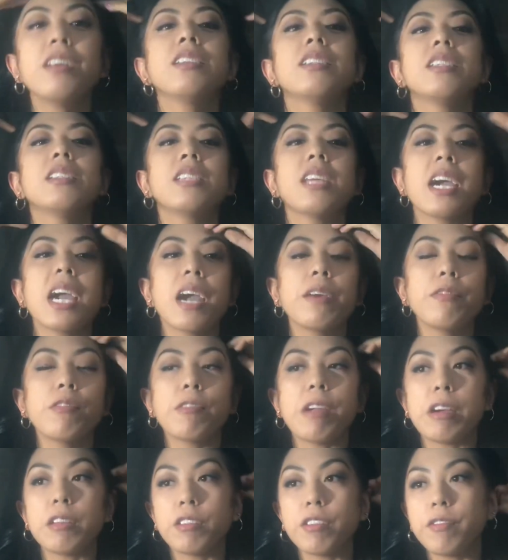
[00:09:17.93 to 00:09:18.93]
Since I have a
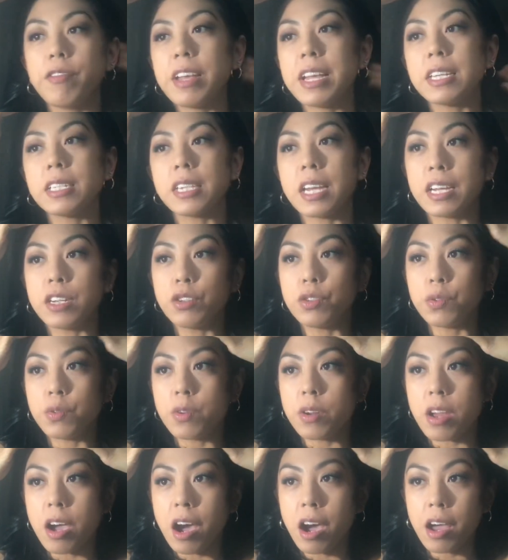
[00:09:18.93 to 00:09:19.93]
rounder face, I do
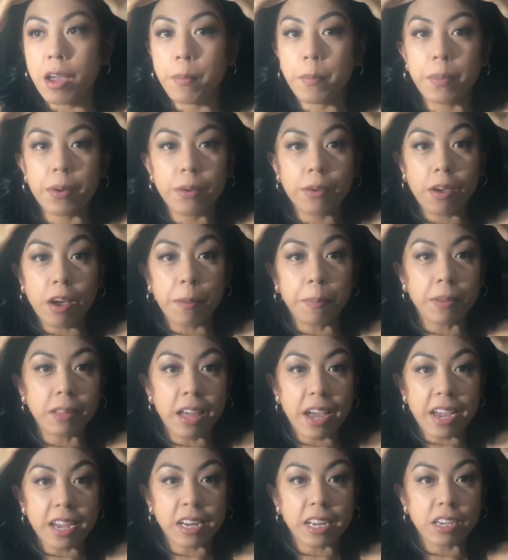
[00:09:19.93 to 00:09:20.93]
not
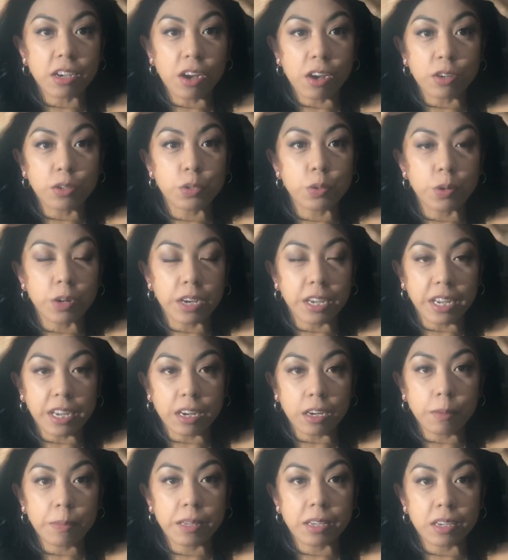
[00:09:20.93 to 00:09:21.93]
apply any contour
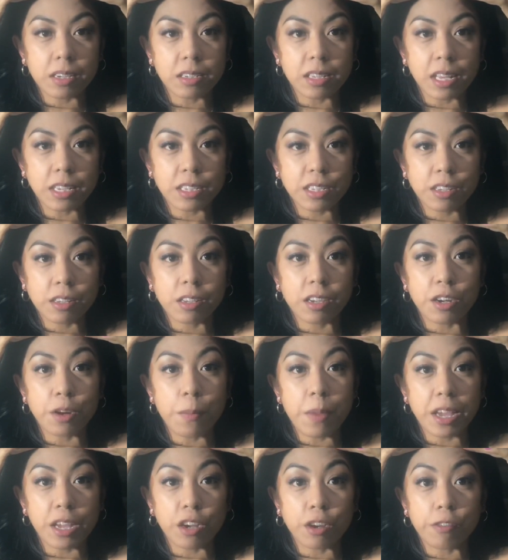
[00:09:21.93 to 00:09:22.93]
here because that's gonna
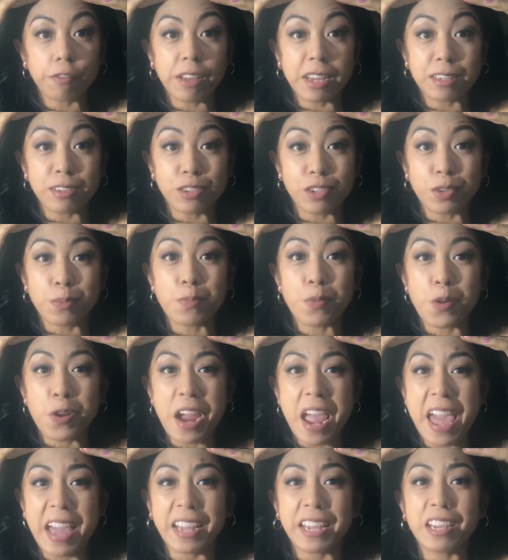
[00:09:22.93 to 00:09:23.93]
make your face look more
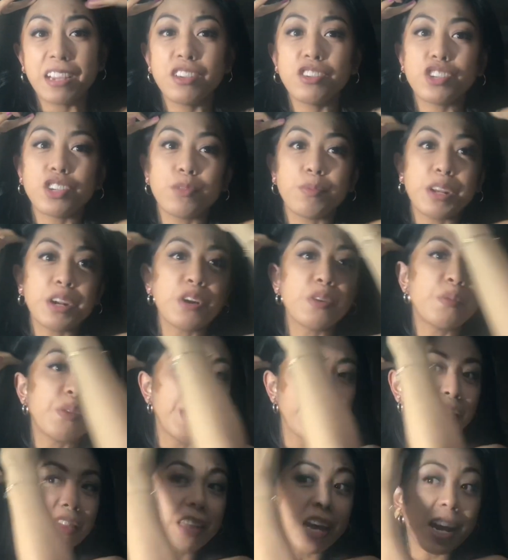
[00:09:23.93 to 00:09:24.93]
eggish, and we don't
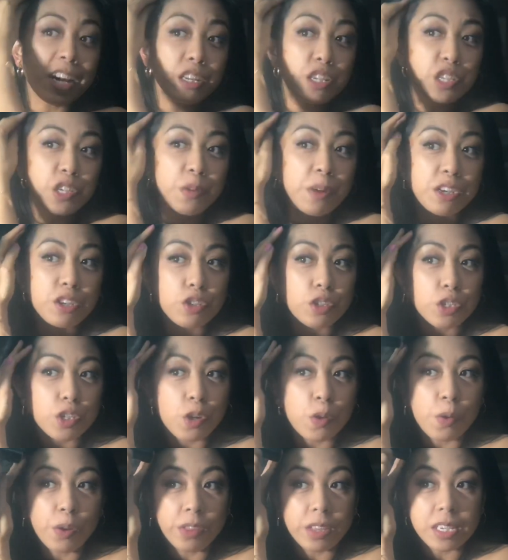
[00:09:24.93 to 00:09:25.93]
want that. So I just
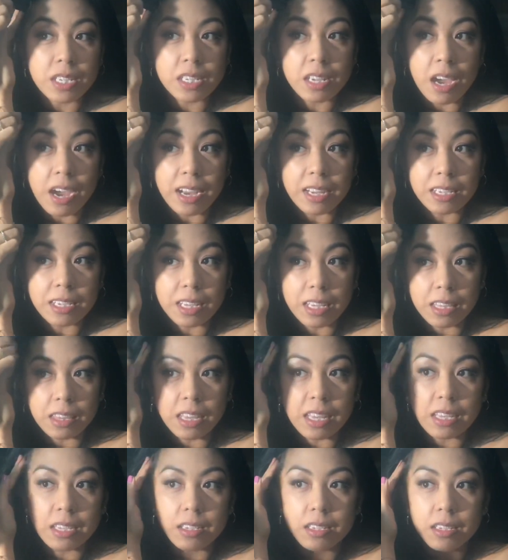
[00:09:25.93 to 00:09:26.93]
go on the sides like
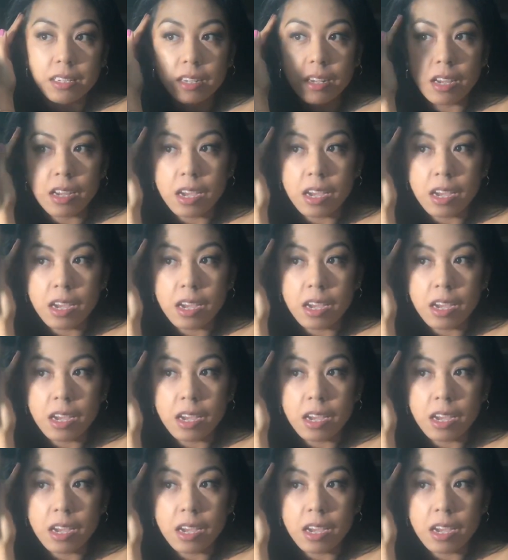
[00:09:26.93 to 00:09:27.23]
this.